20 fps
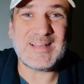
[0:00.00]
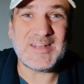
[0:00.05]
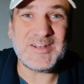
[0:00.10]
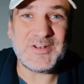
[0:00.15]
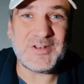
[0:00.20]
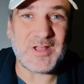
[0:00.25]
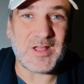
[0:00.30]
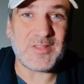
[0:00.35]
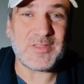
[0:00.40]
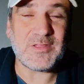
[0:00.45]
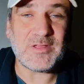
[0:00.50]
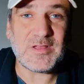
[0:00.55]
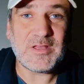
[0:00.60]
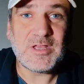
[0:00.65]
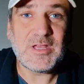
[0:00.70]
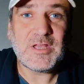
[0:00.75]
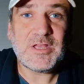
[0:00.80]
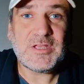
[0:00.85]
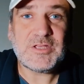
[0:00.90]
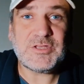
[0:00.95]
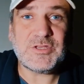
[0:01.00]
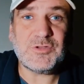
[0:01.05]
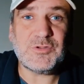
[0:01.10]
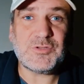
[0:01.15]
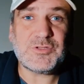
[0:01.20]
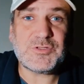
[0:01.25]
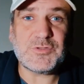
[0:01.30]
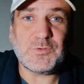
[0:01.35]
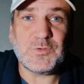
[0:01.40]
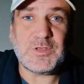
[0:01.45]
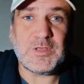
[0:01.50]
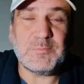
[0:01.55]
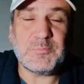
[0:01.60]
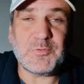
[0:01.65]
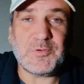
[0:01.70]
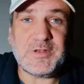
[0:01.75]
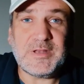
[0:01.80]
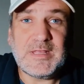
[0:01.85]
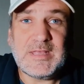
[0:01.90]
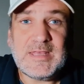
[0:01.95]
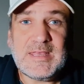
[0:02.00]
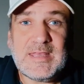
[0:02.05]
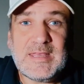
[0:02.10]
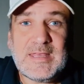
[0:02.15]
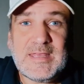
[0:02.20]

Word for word: Another huge talking point.